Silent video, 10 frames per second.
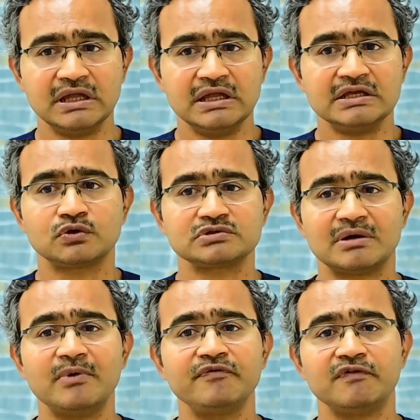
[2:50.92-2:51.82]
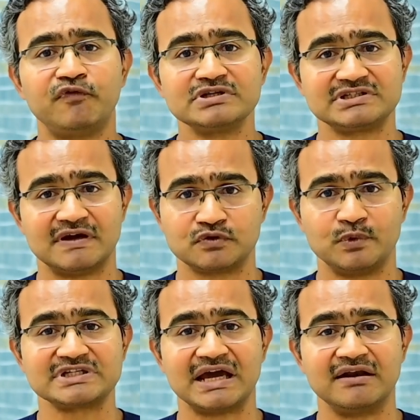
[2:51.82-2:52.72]
So some of the foodstuffs
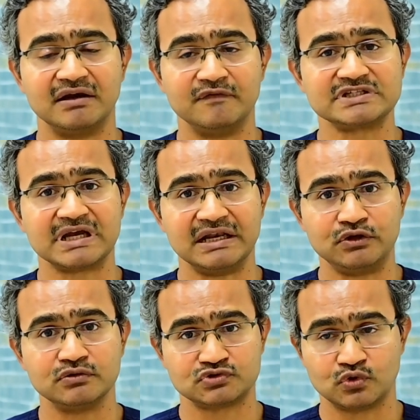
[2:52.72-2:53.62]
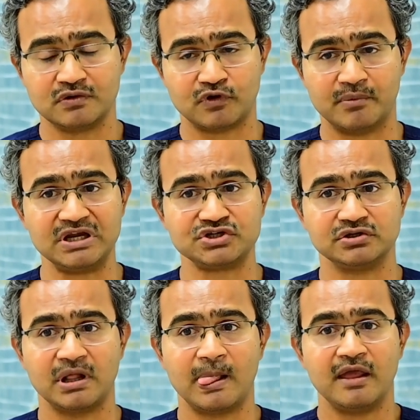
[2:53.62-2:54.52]
which can lead to stone formation
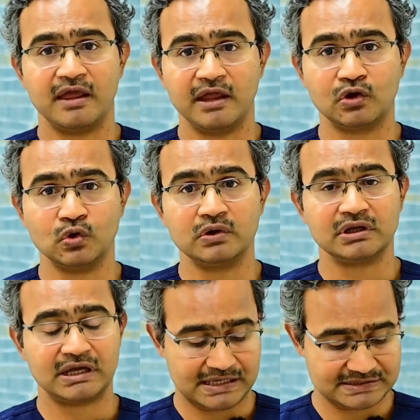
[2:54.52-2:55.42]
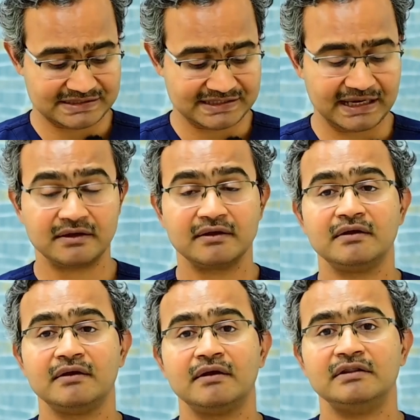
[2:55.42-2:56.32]
include, as I said,
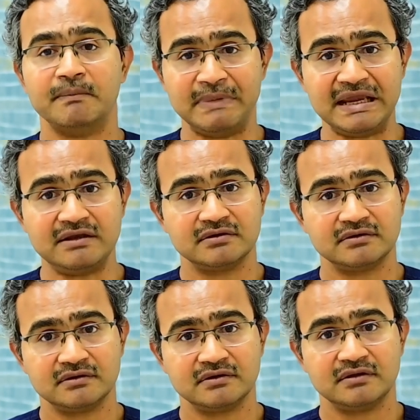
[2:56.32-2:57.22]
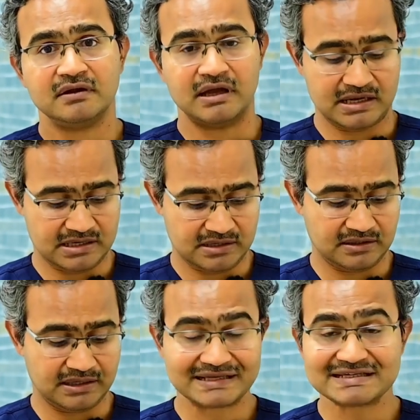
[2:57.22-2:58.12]
the meat and
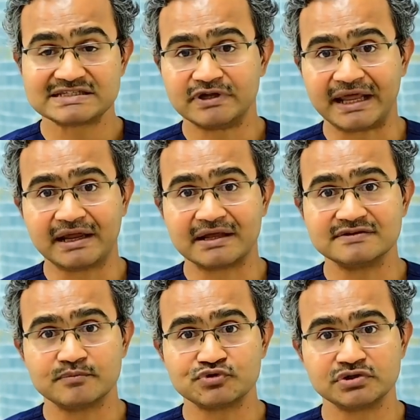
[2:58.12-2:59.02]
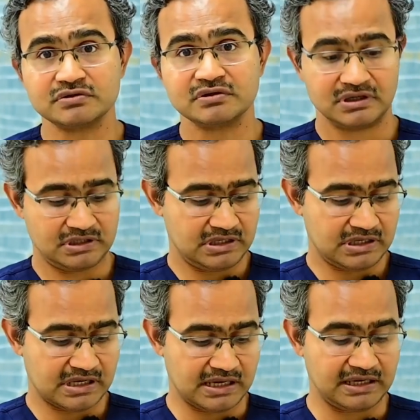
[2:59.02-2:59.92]
excessive dairy consumption and